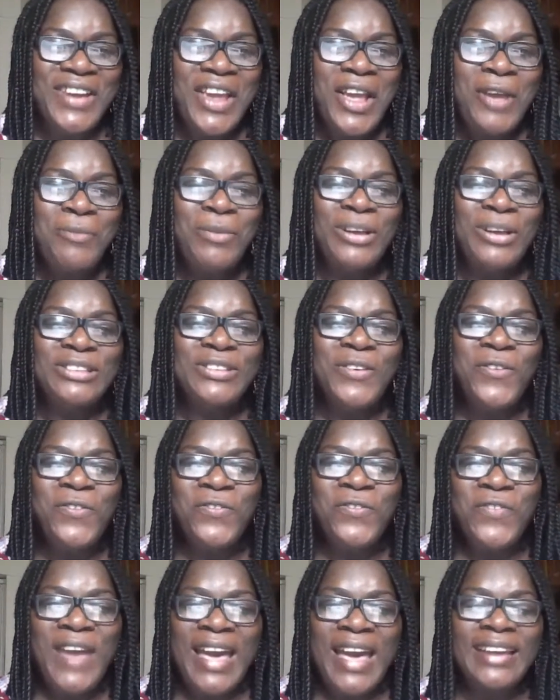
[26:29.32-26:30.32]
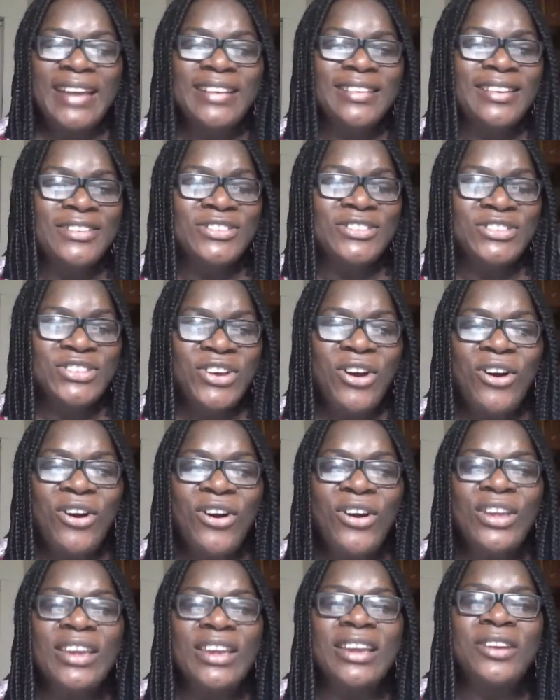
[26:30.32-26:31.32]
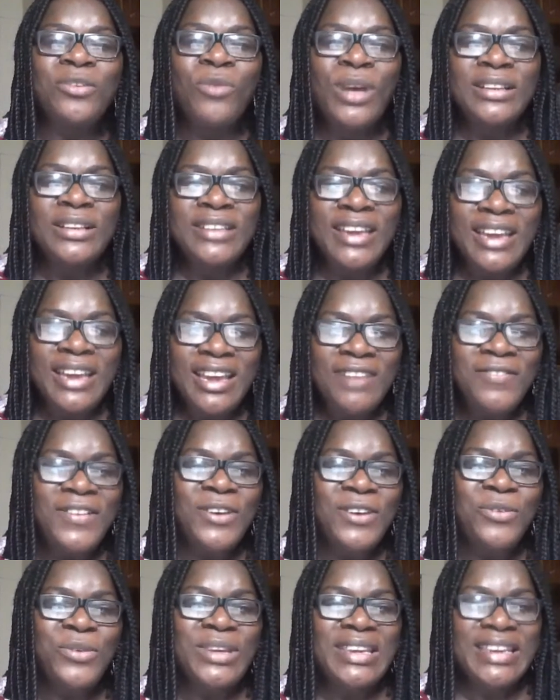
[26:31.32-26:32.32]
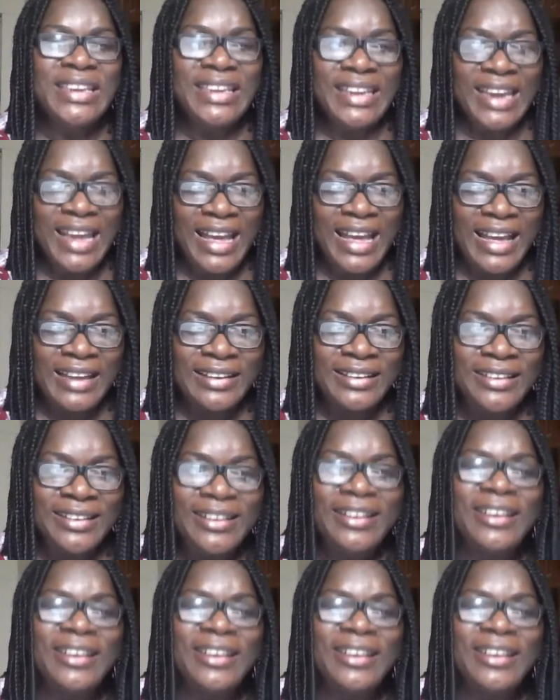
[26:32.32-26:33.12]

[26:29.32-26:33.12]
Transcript: but to find the joy in whatever we can,